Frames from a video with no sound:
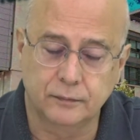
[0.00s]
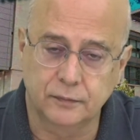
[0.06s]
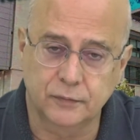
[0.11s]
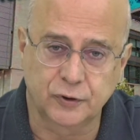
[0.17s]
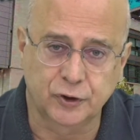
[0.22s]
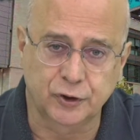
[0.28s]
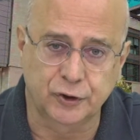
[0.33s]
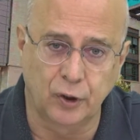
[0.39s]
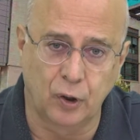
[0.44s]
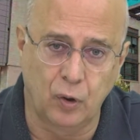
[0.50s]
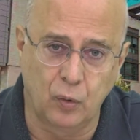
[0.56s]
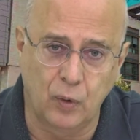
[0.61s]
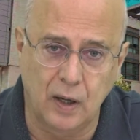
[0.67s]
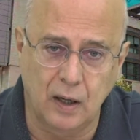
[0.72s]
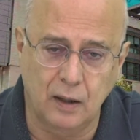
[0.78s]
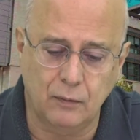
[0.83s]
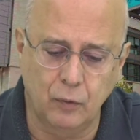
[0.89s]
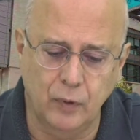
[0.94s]

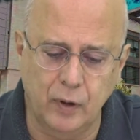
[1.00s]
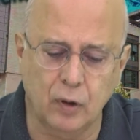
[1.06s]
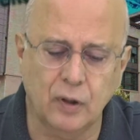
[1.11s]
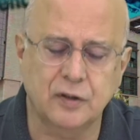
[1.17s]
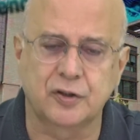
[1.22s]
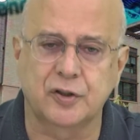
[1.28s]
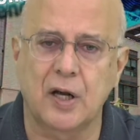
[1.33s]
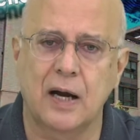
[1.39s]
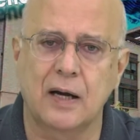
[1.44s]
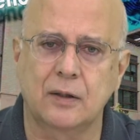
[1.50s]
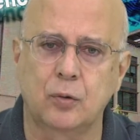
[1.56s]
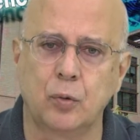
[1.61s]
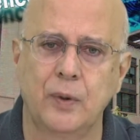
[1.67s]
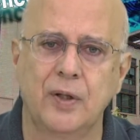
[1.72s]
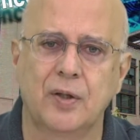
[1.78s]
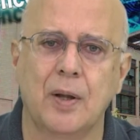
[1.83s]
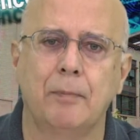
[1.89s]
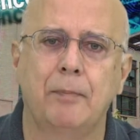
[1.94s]
So we're going to start
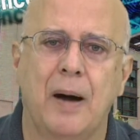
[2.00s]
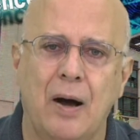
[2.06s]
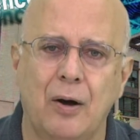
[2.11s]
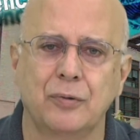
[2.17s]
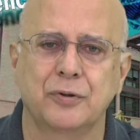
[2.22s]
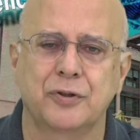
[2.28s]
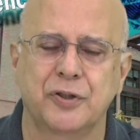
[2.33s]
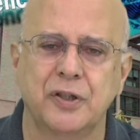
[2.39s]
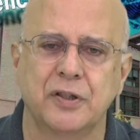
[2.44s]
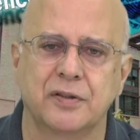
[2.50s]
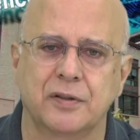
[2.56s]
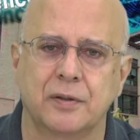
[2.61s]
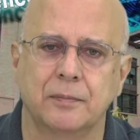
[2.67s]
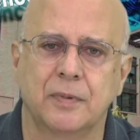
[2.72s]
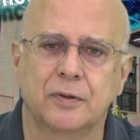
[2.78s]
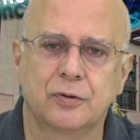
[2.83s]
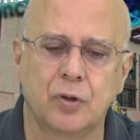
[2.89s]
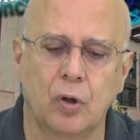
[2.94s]
with a bound
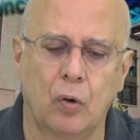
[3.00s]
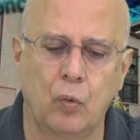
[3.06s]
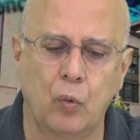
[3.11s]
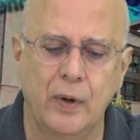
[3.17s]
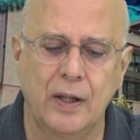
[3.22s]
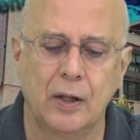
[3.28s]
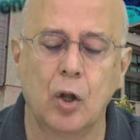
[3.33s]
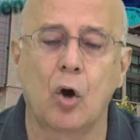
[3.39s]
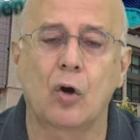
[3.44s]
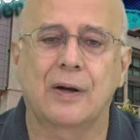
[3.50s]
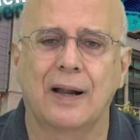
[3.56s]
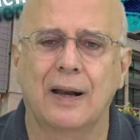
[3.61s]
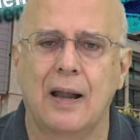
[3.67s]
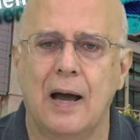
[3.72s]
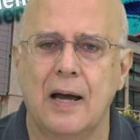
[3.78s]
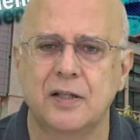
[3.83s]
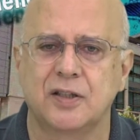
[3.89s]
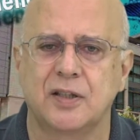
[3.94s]
system. So we
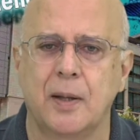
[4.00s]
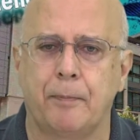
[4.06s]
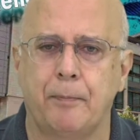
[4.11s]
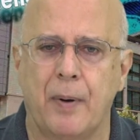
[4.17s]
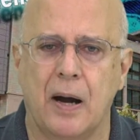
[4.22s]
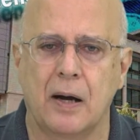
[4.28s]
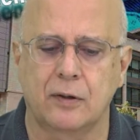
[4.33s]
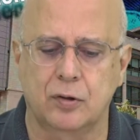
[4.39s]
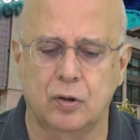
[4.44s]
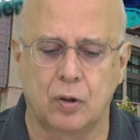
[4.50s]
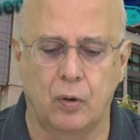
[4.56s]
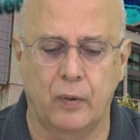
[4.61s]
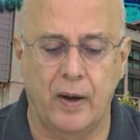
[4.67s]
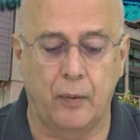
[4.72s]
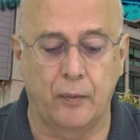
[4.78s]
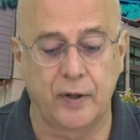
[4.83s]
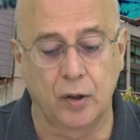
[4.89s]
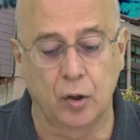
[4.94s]
localize the particle,
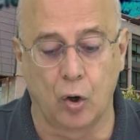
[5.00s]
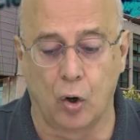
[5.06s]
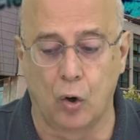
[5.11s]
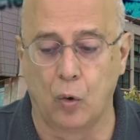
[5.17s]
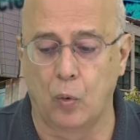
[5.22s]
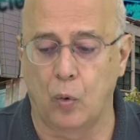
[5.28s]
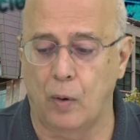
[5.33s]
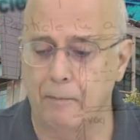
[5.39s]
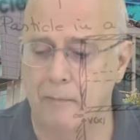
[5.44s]
and we know